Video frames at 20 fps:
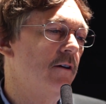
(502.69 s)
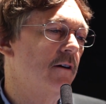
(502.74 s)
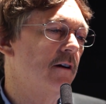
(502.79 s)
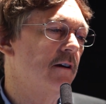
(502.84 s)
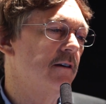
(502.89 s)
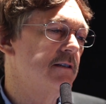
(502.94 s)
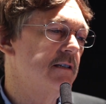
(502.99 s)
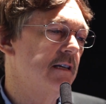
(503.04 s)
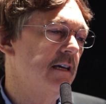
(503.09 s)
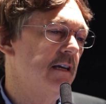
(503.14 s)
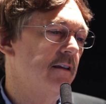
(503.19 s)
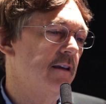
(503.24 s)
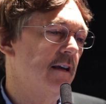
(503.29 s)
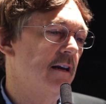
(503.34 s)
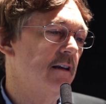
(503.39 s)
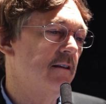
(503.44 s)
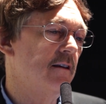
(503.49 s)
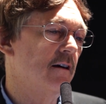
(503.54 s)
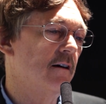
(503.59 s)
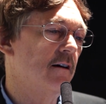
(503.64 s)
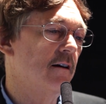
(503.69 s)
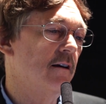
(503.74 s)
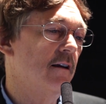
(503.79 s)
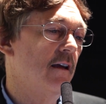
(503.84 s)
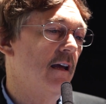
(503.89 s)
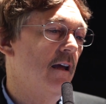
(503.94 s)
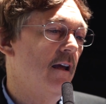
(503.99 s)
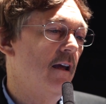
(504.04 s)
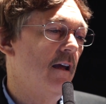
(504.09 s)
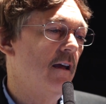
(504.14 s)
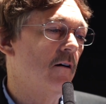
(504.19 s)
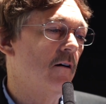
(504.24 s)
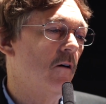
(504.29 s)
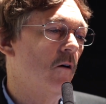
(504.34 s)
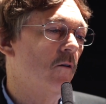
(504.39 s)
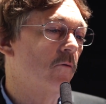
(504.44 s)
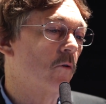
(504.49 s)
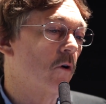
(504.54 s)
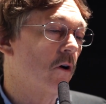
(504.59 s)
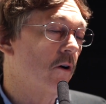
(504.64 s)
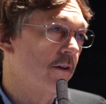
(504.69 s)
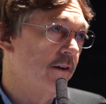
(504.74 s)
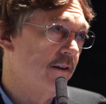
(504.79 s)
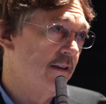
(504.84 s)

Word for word: You can see that overall